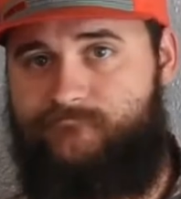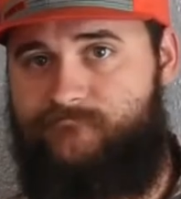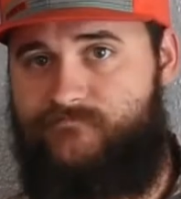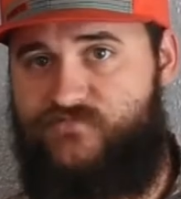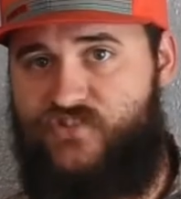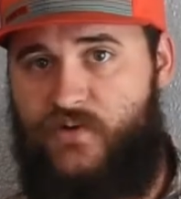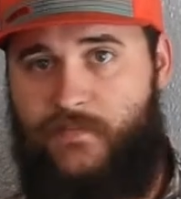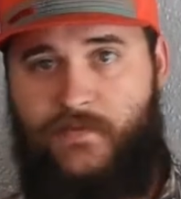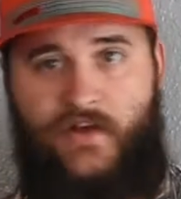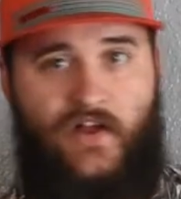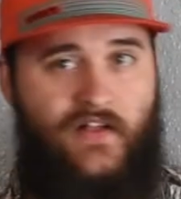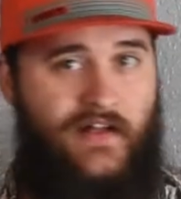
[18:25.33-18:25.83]

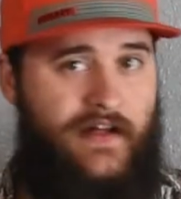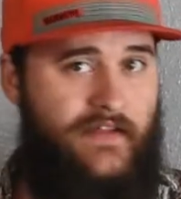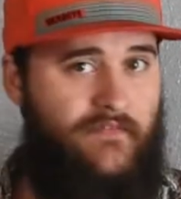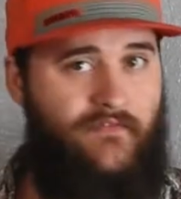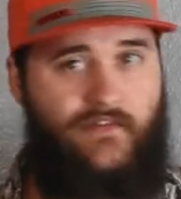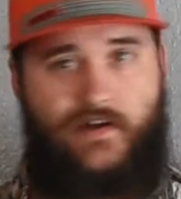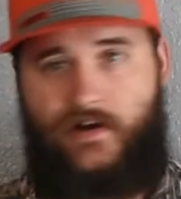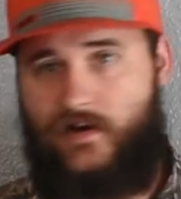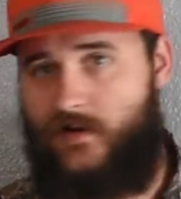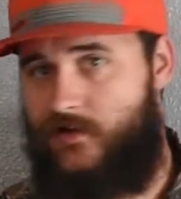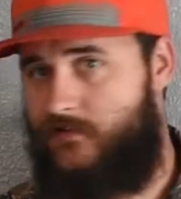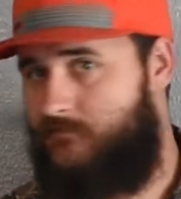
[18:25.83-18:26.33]
Some of y'all out
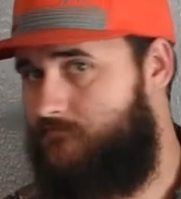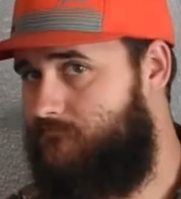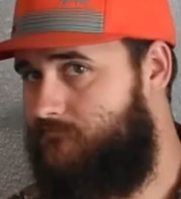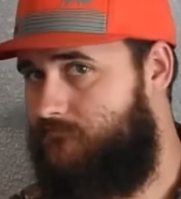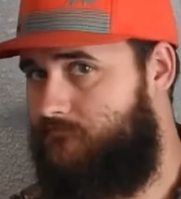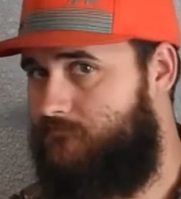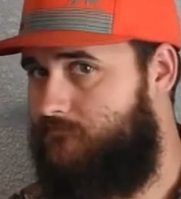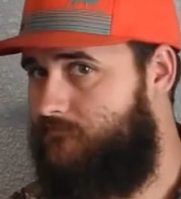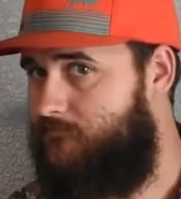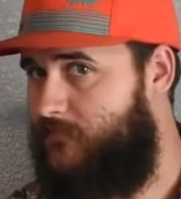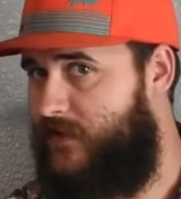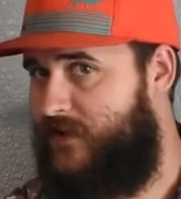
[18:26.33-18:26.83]
there
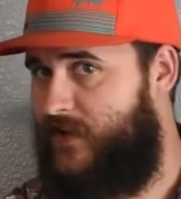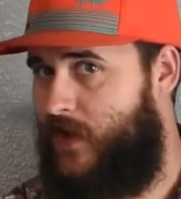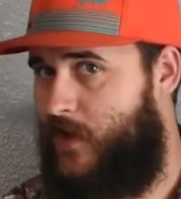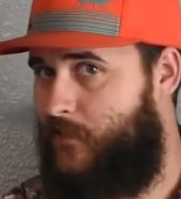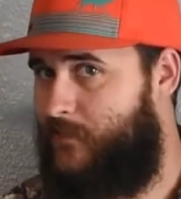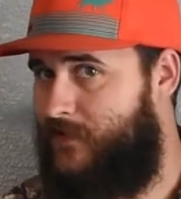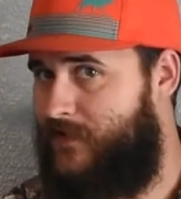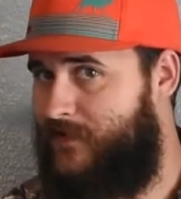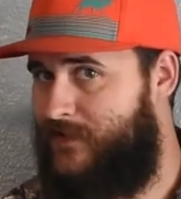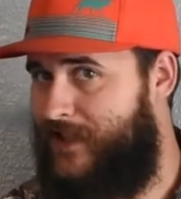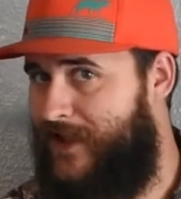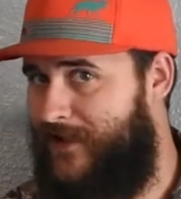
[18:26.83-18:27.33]
may not
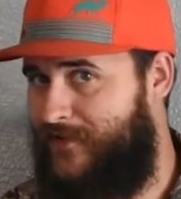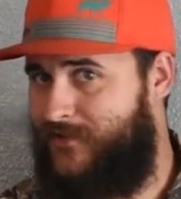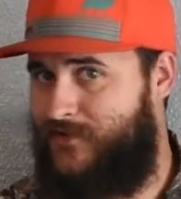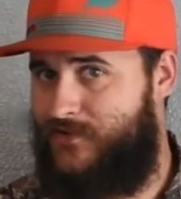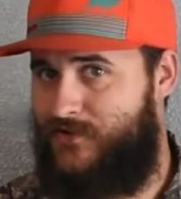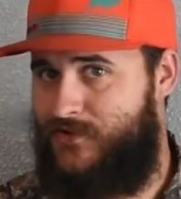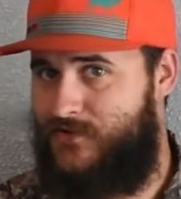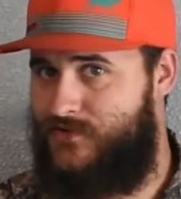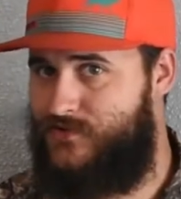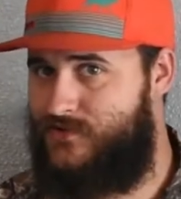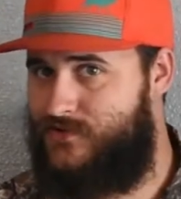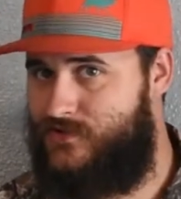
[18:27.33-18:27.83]
be allowed
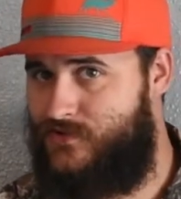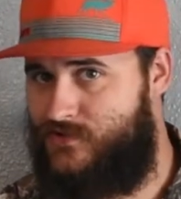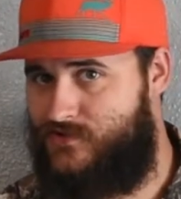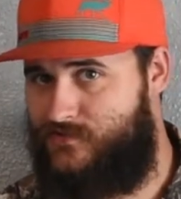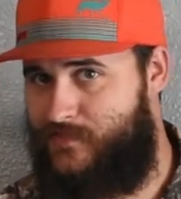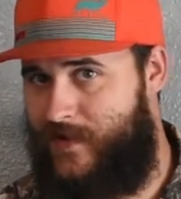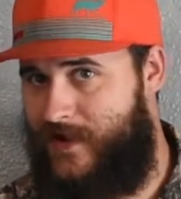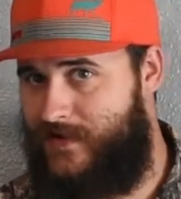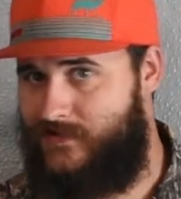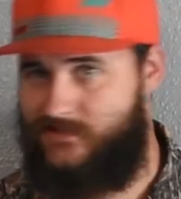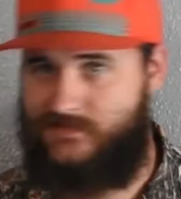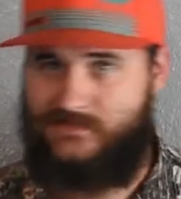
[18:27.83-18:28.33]
to use your
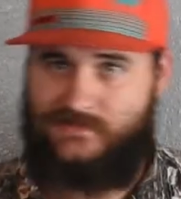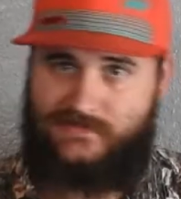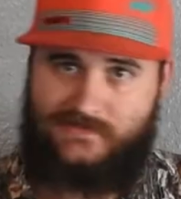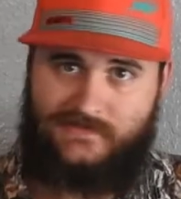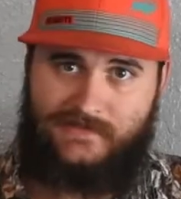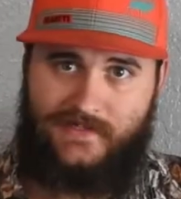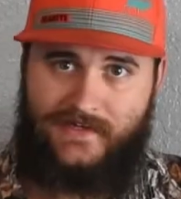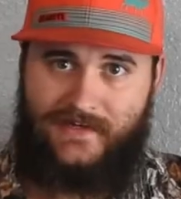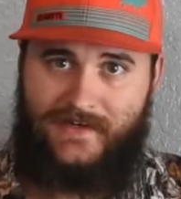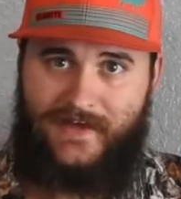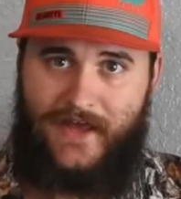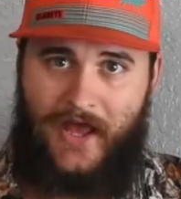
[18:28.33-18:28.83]

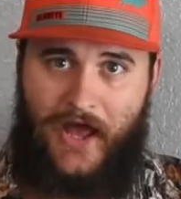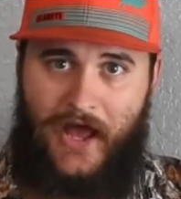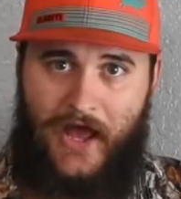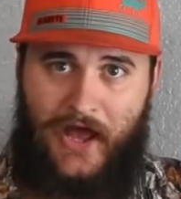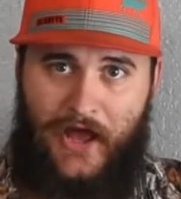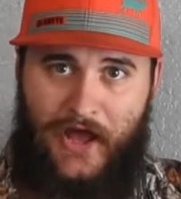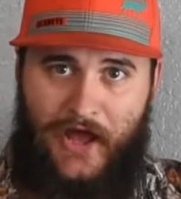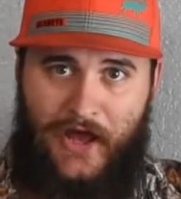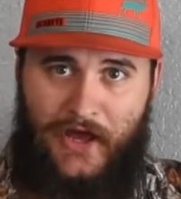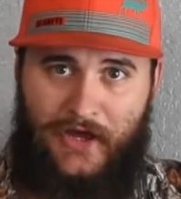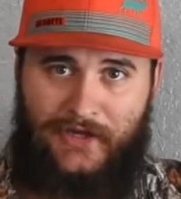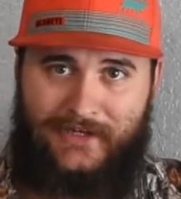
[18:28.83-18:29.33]
spouse's
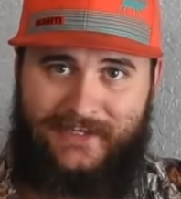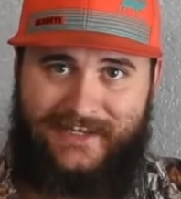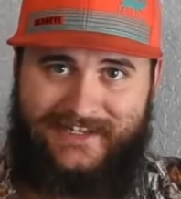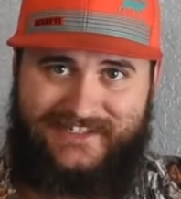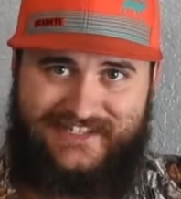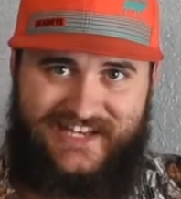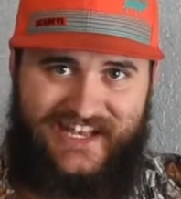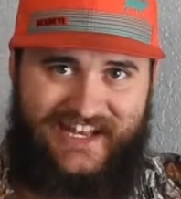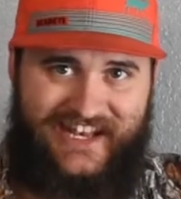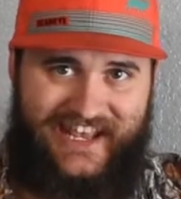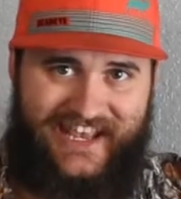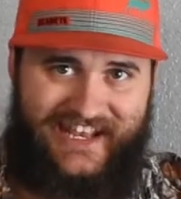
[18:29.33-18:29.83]

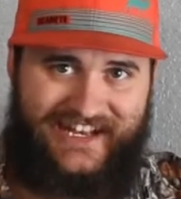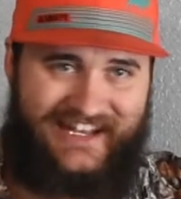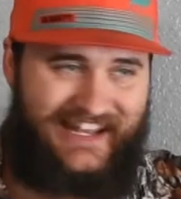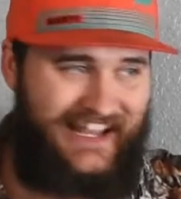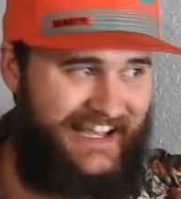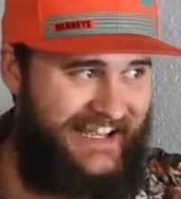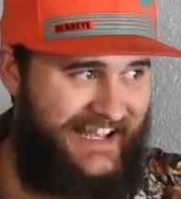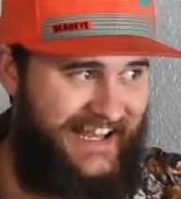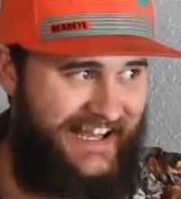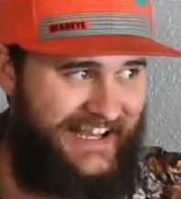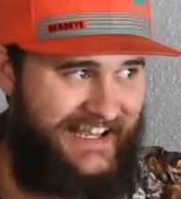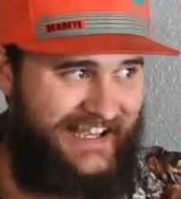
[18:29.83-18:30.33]
KitchenAid
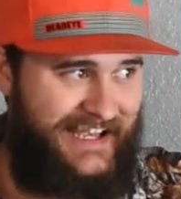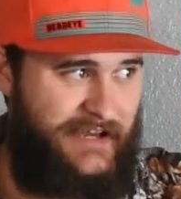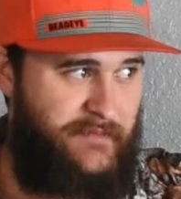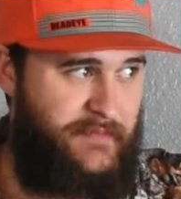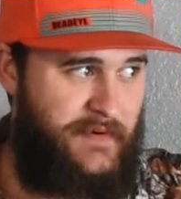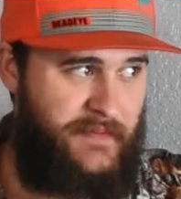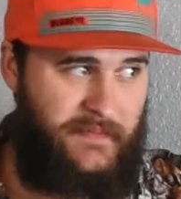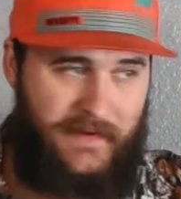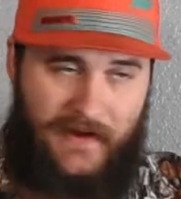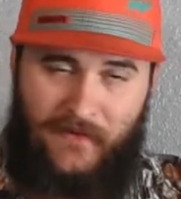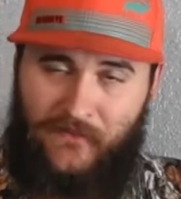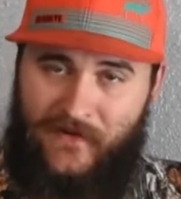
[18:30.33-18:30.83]
like I am,
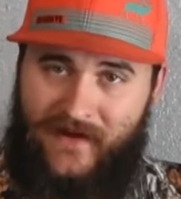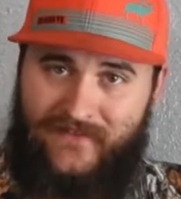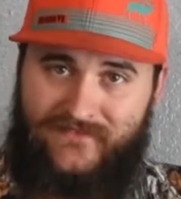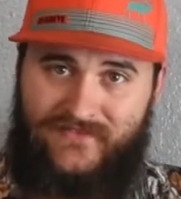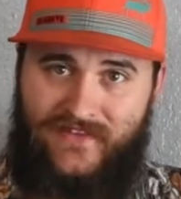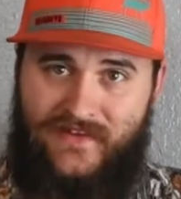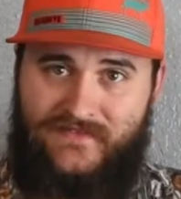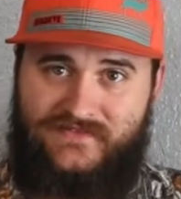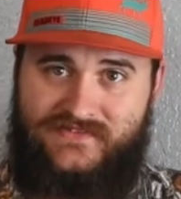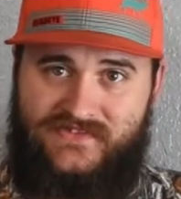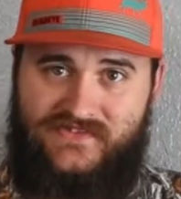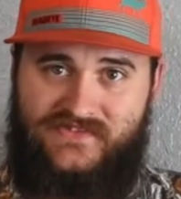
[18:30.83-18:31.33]
but my wife
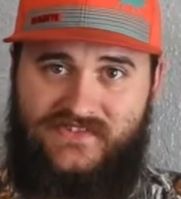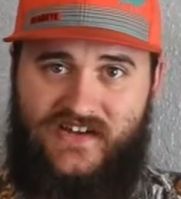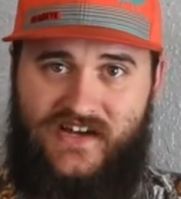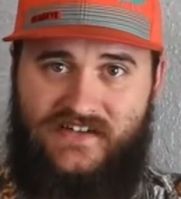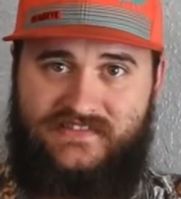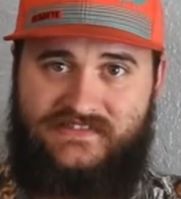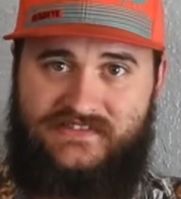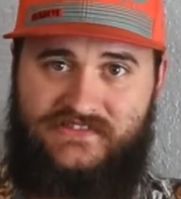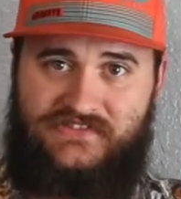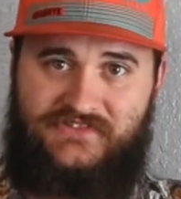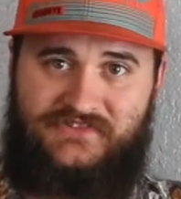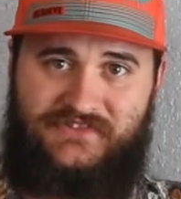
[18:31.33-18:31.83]
loves the
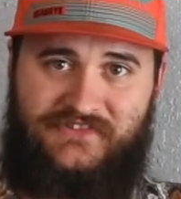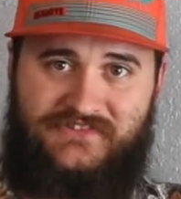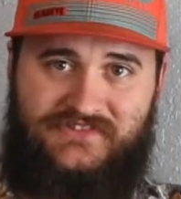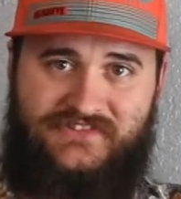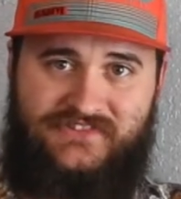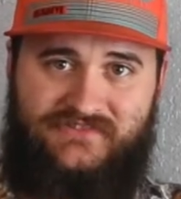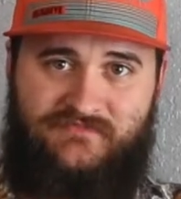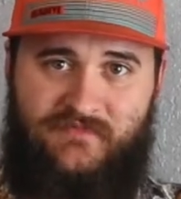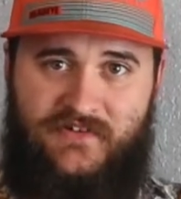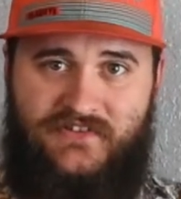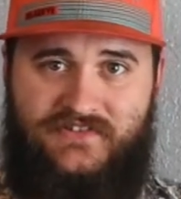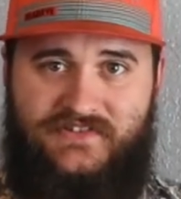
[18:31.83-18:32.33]
sausage just
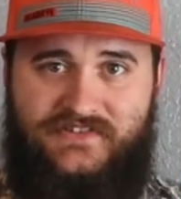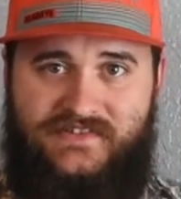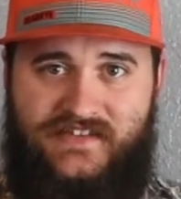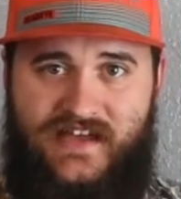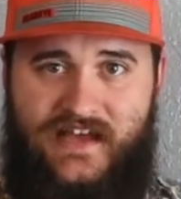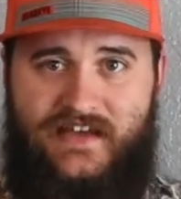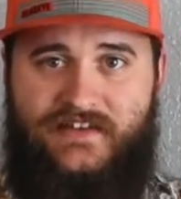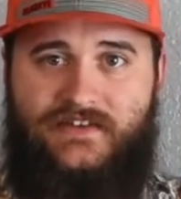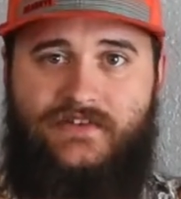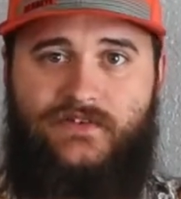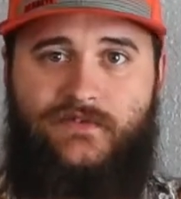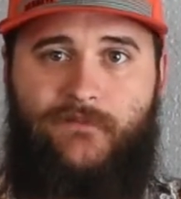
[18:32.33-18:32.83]
as much as
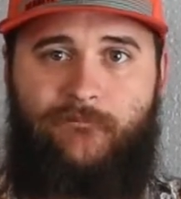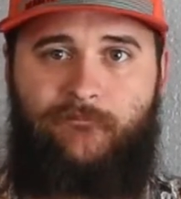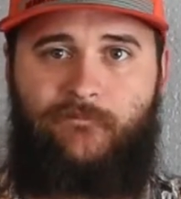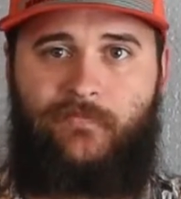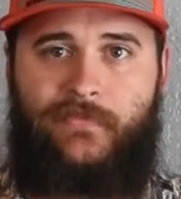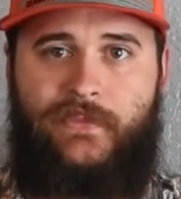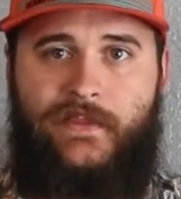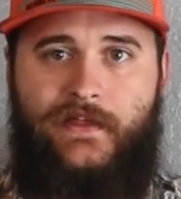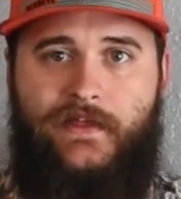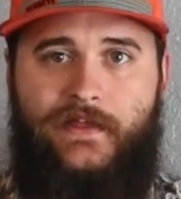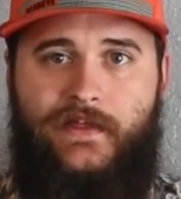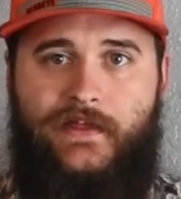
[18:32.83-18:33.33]
I do.
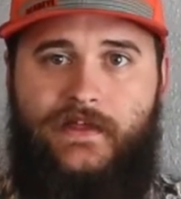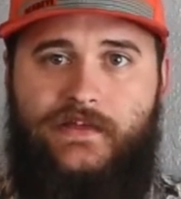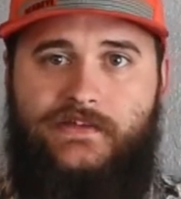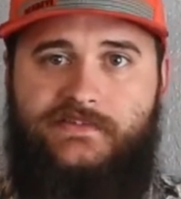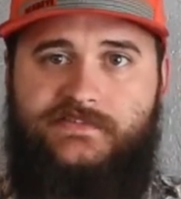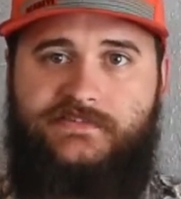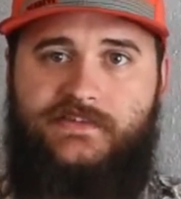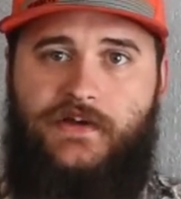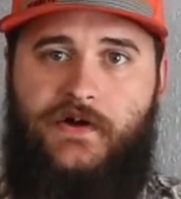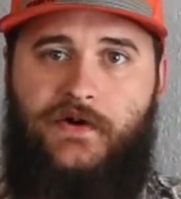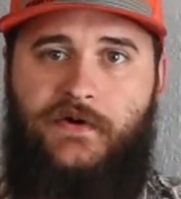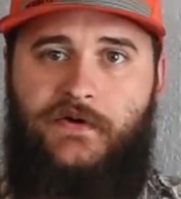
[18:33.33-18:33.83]

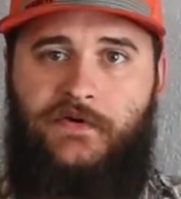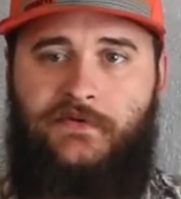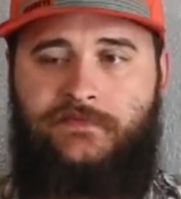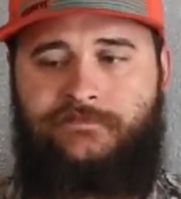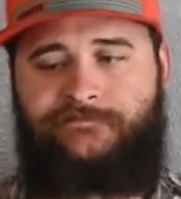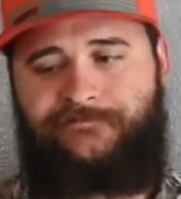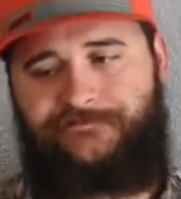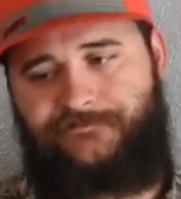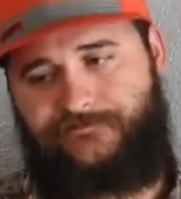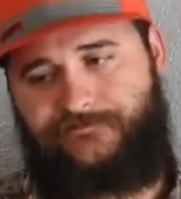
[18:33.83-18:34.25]
So